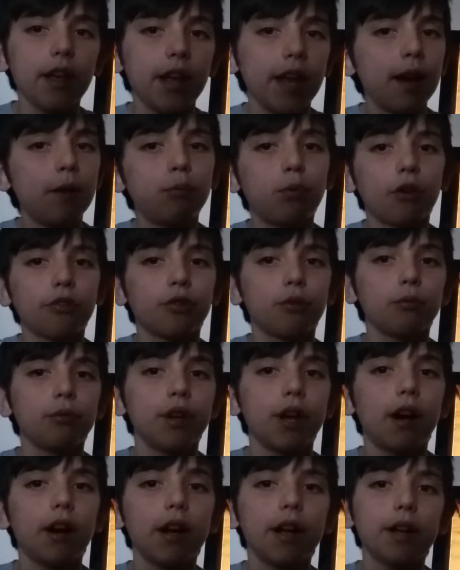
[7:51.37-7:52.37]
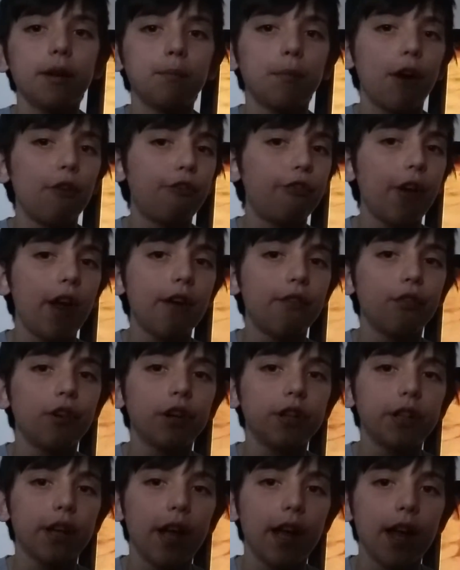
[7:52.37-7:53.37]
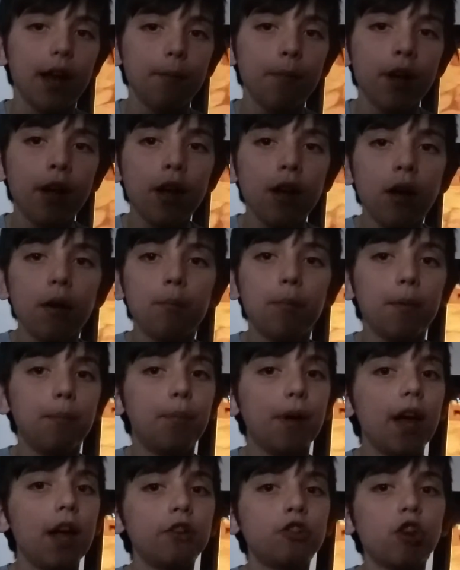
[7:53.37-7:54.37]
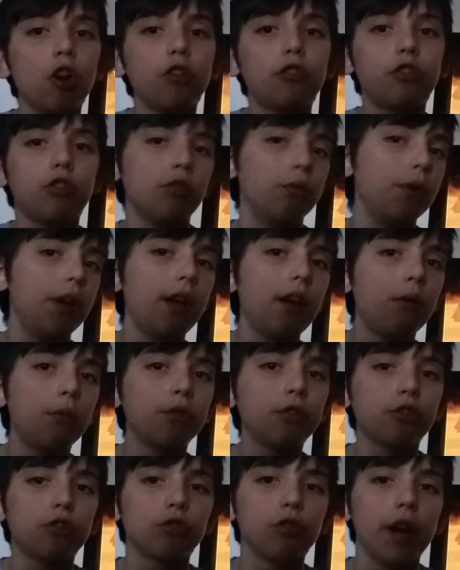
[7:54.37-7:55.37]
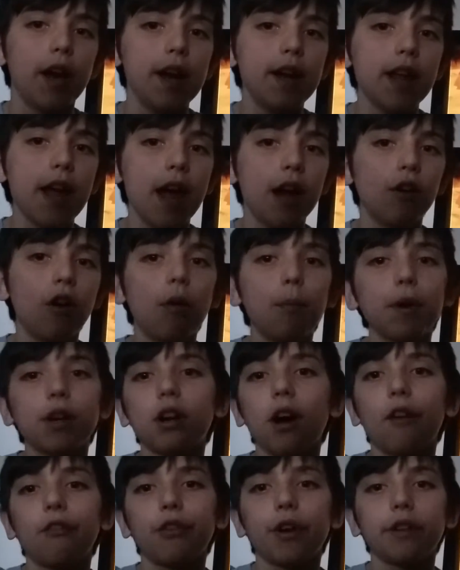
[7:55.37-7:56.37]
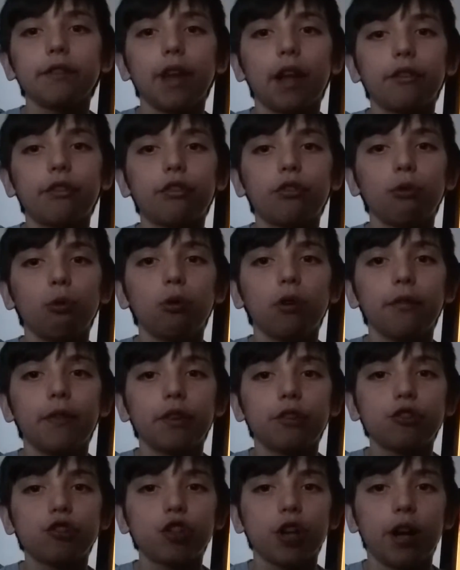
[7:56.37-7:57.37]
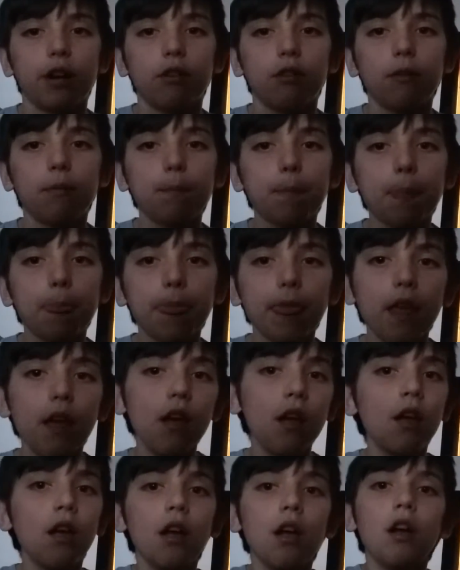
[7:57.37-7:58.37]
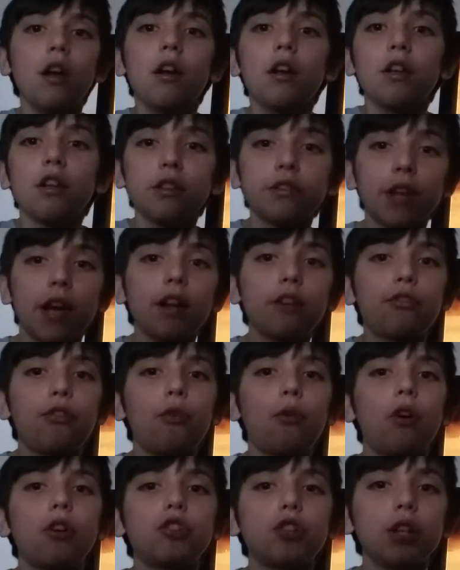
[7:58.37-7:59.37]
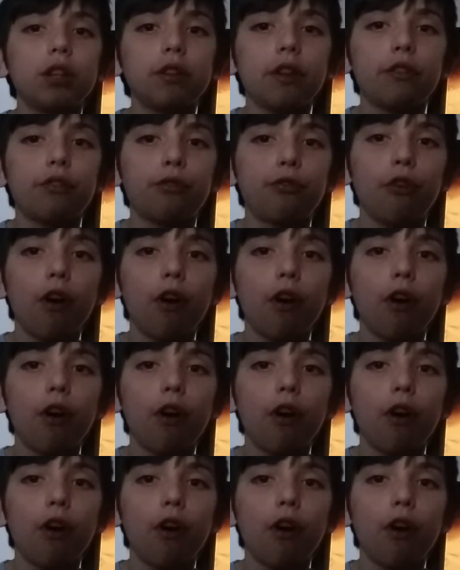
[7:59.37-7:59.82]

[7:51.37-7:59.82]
it wasn't really my favorite game, but Banjo-Tooie was great, and I'll be covering that soon on this channel. Thanks for watching this